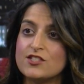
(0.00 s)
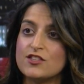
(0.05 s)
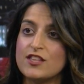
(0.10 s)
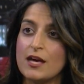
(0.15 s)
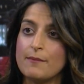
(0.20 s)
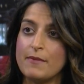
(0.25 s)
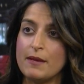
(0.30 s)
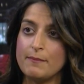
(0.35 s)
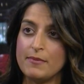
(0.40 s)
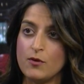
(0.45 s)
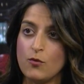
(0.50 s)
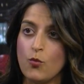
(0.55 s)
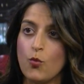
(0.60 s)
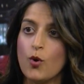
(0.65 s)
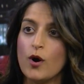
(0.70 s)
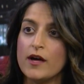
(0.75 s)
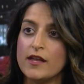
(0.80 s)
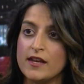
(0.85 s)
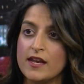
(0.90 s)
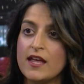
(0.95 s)
So that may be
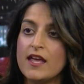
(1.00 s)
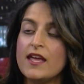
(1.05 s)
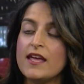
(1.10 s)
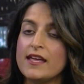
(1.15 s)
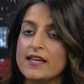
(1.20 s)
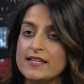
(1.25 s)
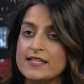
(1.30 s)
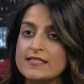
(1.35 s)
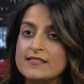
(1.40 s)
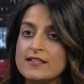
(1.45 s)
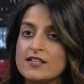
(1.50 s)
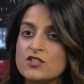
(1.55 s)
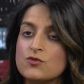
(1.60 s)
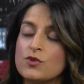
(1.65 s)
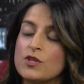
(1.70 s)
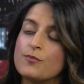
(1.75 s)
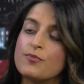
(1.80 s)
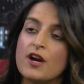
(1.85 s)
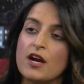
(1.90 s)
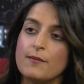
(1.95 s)
one instance
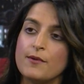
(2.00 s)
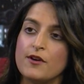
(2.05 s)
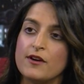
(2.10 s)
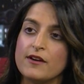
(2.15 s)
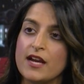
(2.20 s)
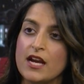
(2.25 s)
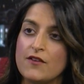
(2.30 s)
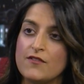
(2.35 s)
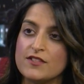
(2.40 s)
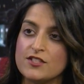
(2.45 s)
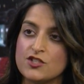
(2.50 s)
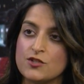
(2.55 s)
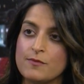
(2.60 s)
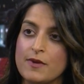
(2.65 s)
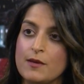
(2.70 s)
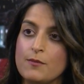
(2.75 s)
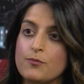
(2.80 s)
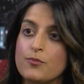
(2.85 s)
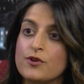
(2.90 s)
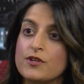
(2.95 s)
where the primary care physician
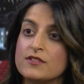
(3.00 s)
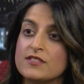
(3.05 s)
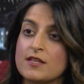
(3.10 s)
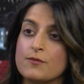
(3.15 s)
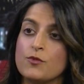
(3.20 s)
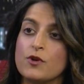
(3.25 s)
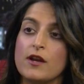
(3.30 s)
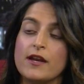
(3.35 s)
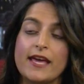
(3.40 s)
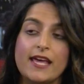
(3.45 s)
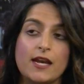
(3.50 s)
may put someone on